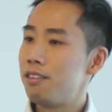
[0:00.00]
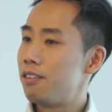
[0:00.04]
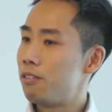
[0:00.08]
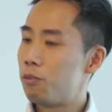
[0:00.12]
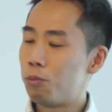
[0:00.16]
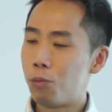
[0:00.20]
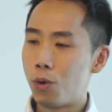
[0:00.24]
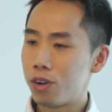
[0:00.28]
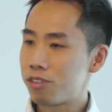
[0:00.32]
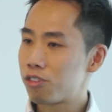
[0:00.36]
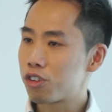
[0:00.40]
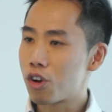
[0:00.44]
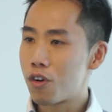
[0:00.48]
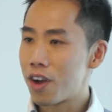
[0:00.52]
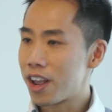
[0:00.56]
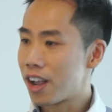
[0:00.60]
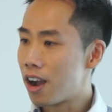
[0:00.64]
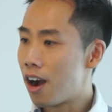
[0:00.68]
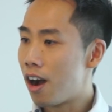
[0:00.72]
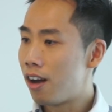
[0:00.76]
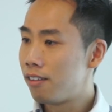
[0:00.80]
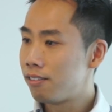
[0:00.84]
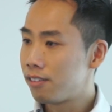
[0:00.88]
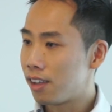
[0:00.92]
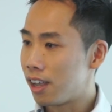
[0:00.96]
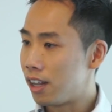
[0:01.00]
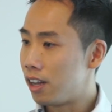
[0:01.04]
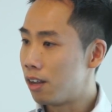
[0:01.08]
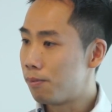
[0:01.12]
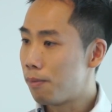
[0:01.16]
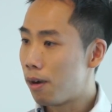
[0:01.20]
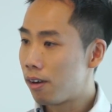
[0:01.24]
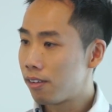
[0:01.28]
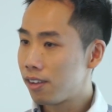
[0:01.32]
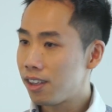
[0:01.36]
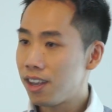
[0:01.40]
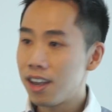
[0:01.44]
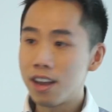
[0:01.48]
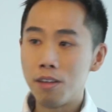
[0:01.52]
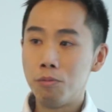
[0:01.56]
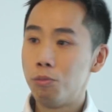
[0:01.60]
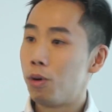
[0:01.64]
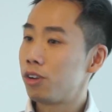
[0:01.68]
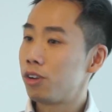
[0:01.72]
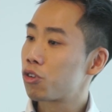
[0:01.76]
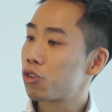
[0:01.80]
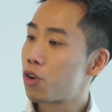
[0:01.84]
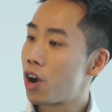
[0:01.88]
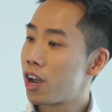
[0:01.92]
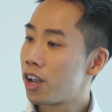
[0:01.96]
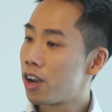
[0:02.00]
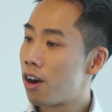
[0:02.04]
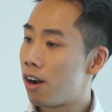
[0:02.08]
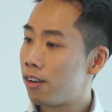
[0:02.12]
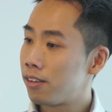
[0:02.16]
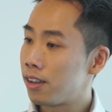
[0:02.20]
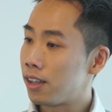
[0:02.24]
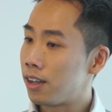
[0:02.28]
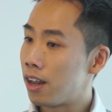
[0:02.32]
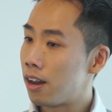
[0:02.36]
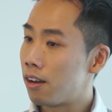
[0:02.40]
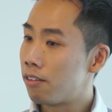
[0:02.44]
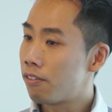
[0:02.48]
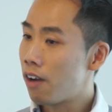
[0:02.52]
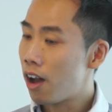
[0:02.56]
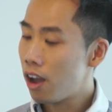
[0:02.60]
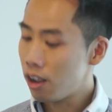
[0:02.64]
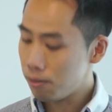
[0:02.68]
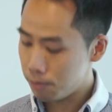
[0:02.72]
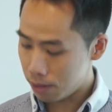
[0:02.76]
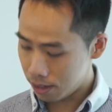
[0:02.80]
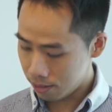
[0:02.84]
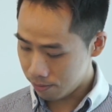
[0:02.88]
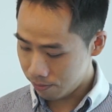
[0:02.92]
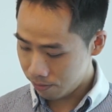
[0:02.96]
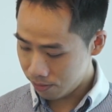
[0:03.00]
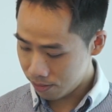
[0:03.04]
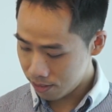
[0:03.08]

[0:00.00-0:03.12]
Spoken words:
what's going on in the body and going on in the environment.